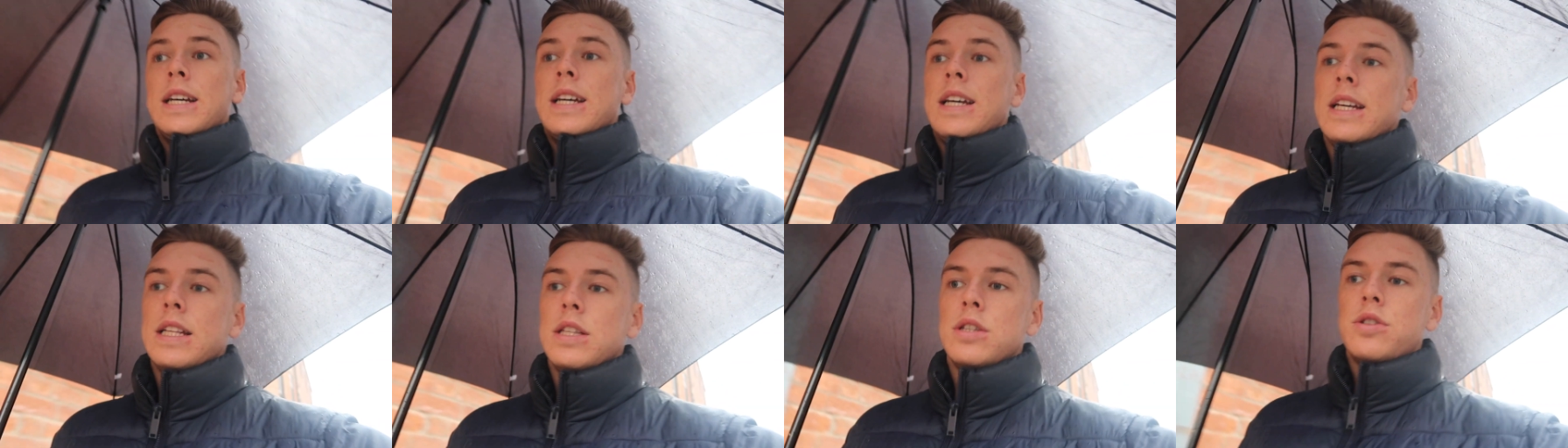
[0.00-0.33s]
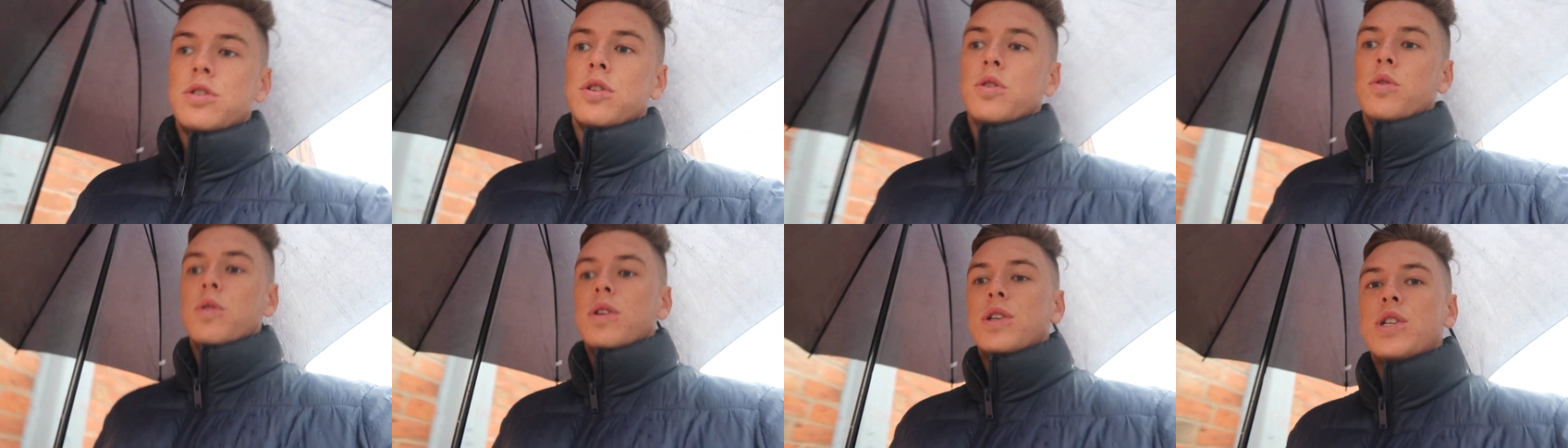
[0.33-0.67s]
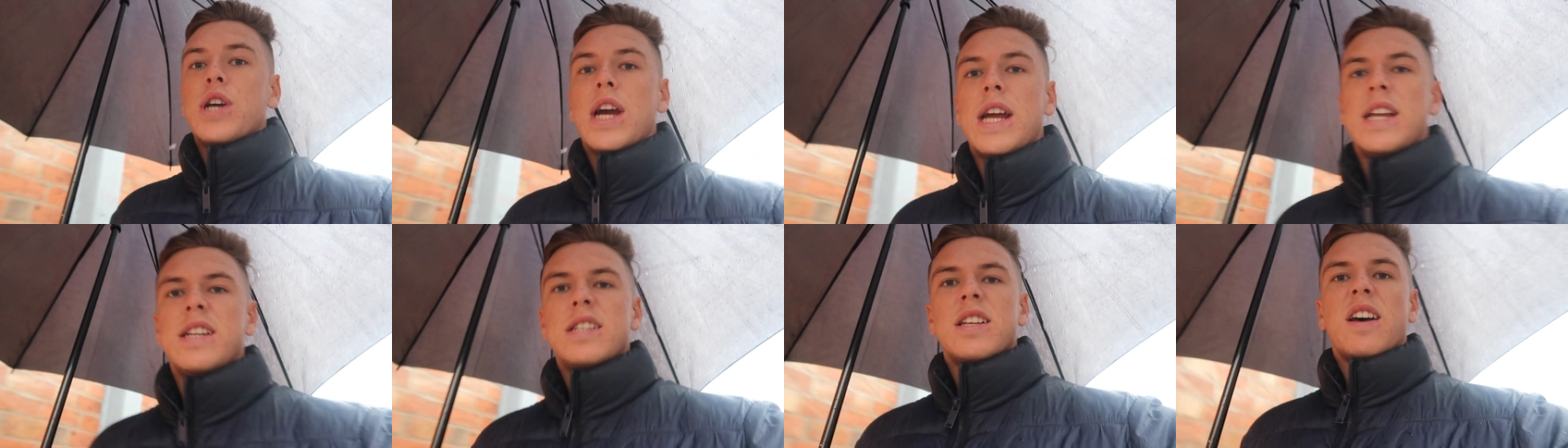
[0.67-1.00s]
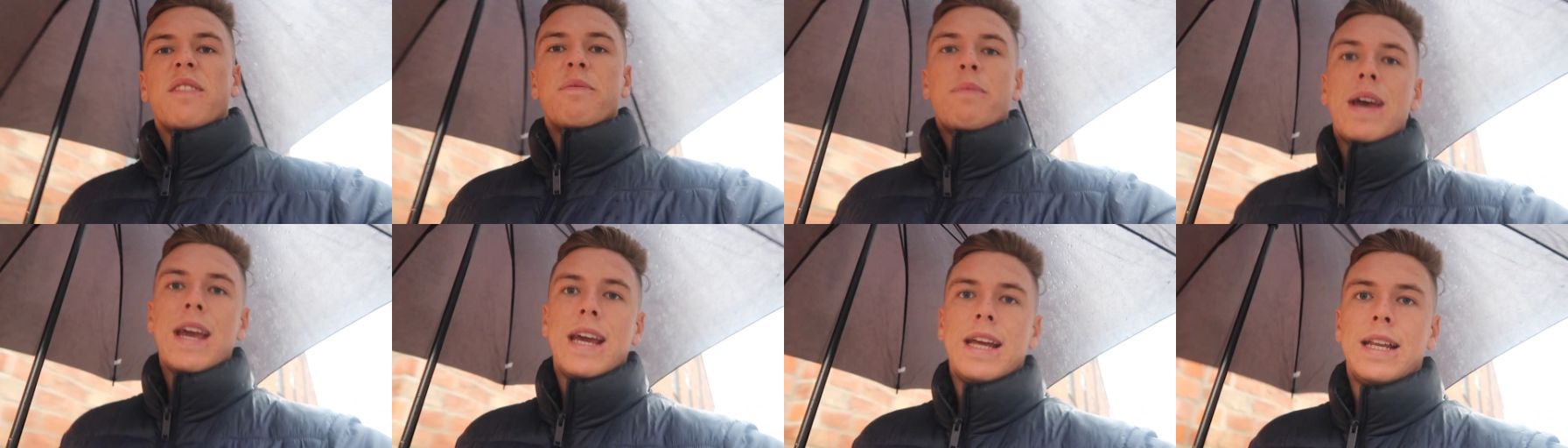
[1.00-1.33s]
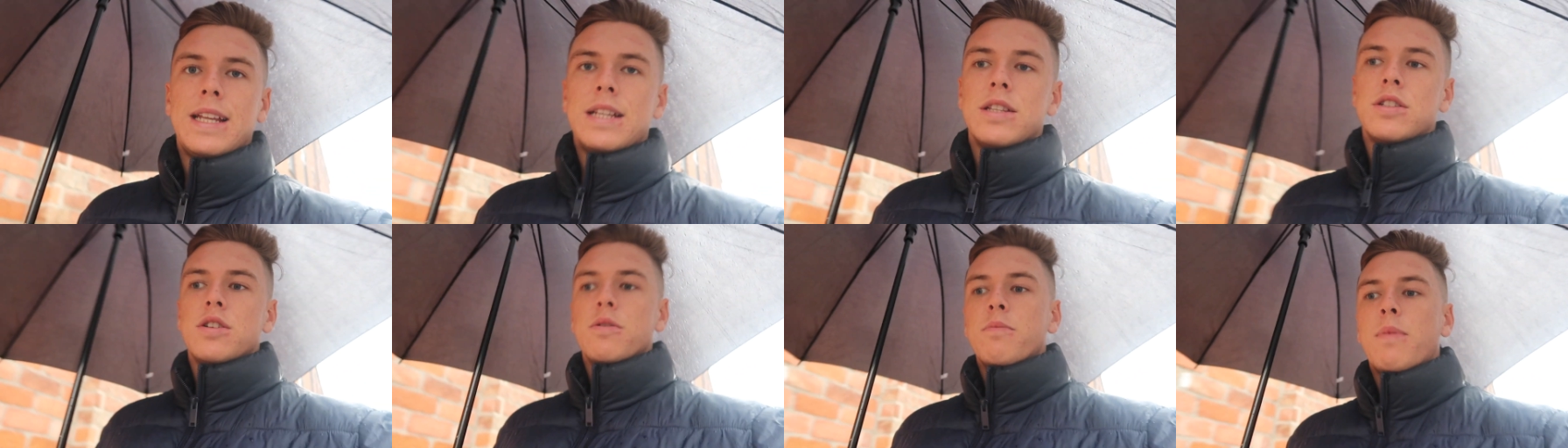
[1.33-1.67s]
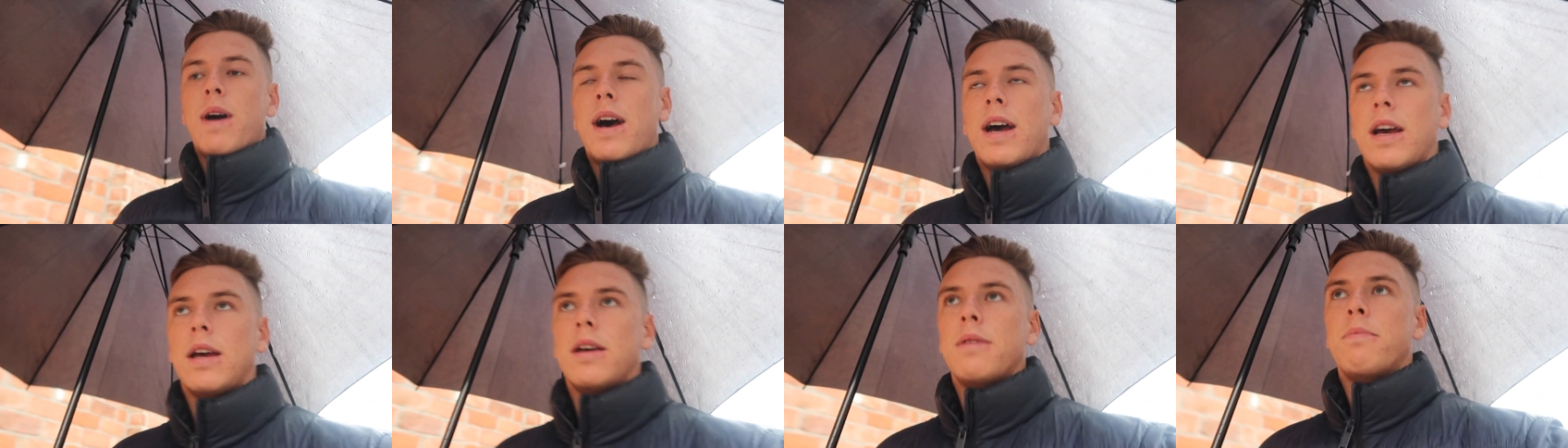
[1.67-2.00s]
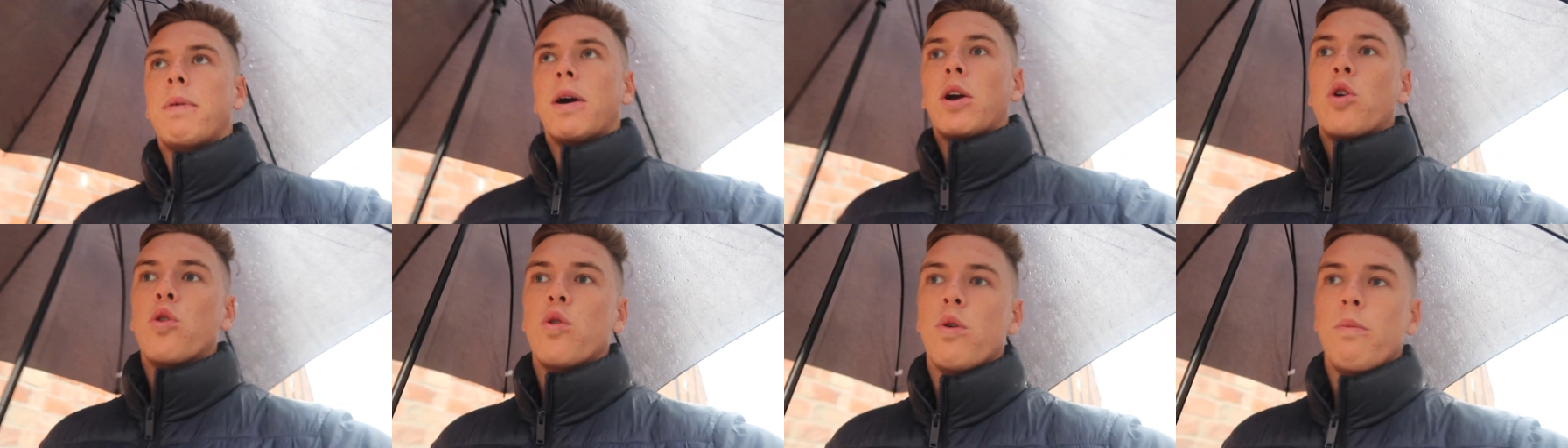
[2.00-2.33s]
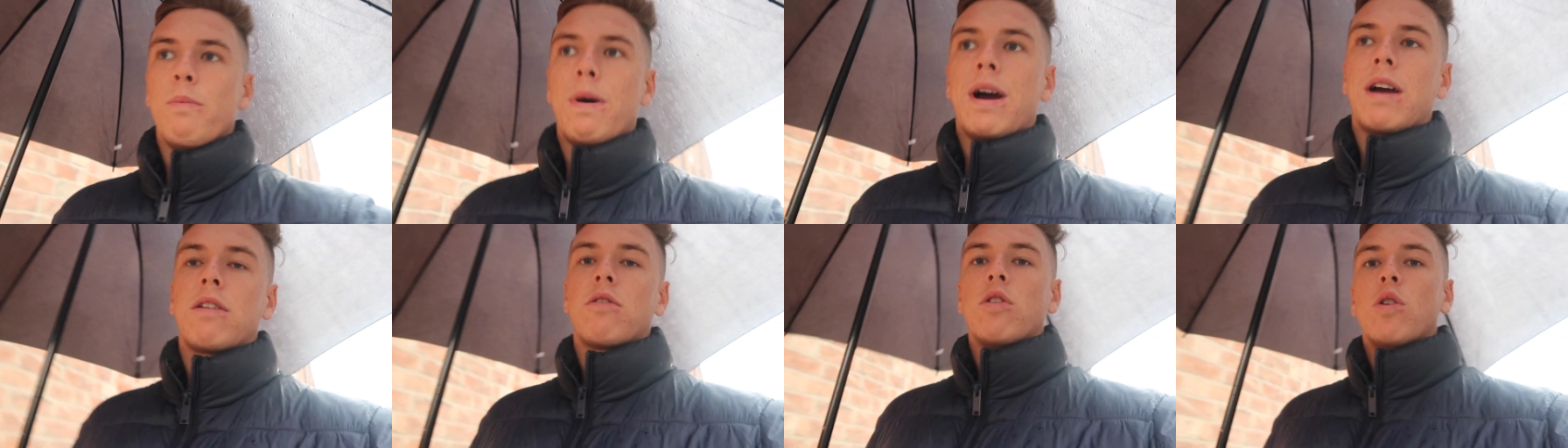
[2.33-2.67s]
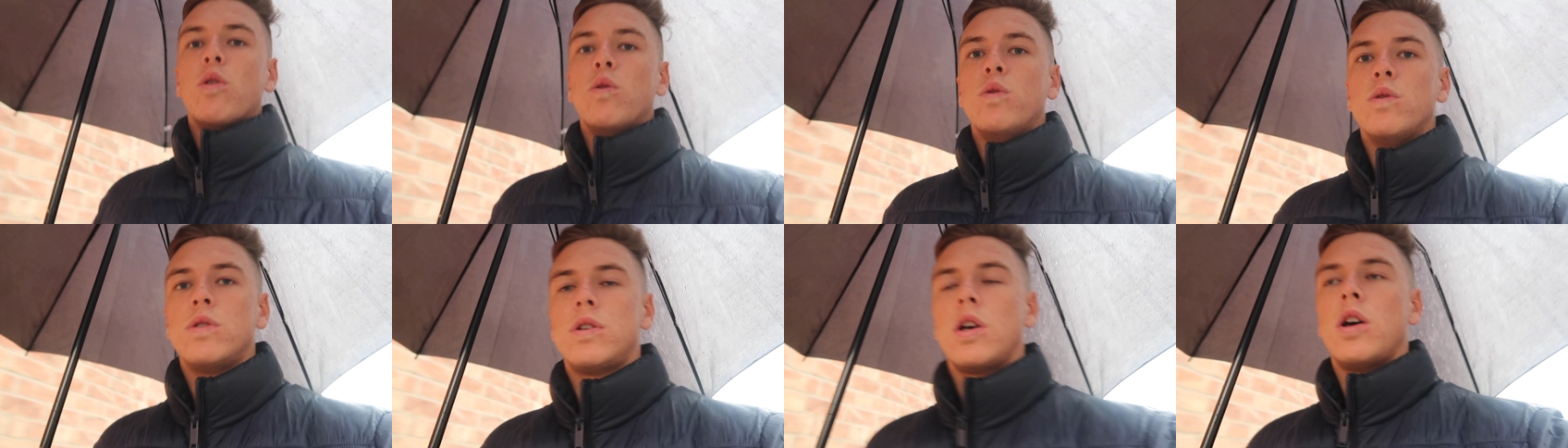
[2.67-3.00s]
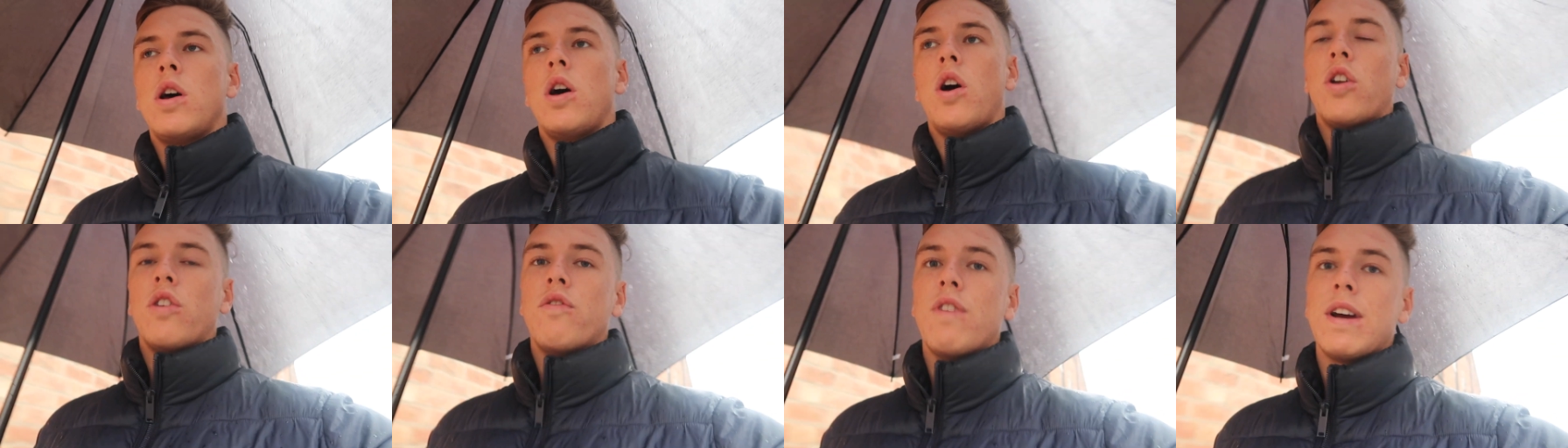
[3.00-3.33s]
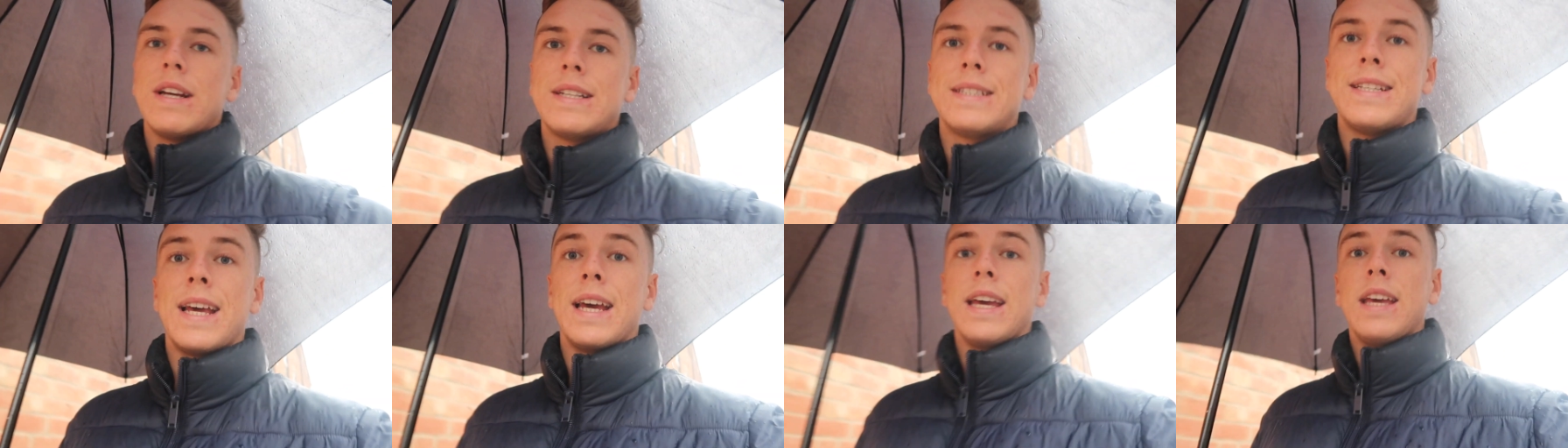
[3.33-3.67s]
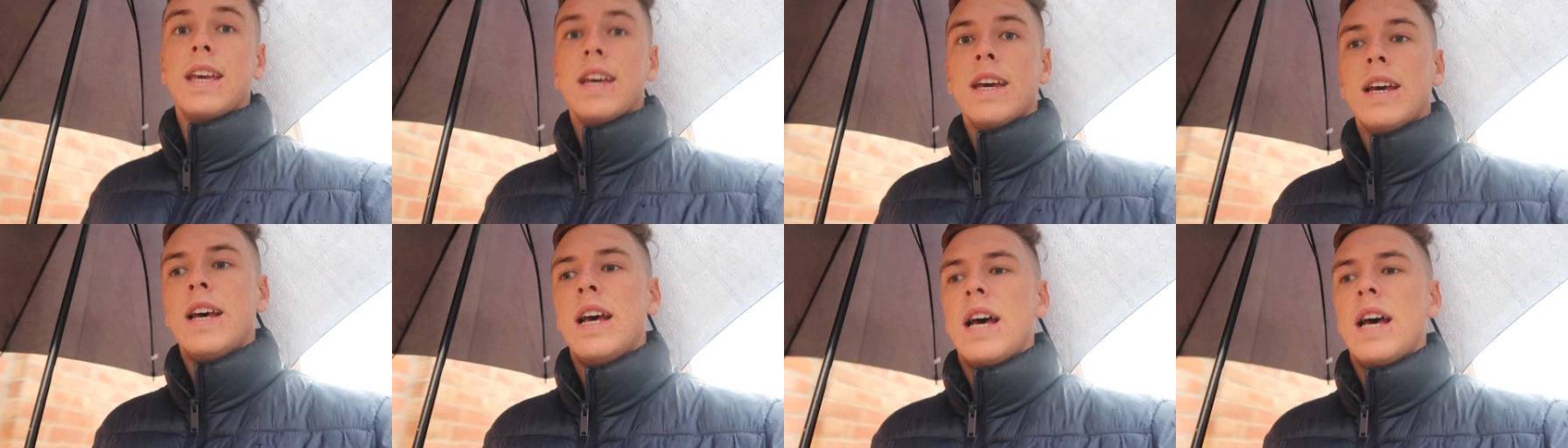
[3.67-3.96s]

into the changes I've made, into my current macros on a rest day.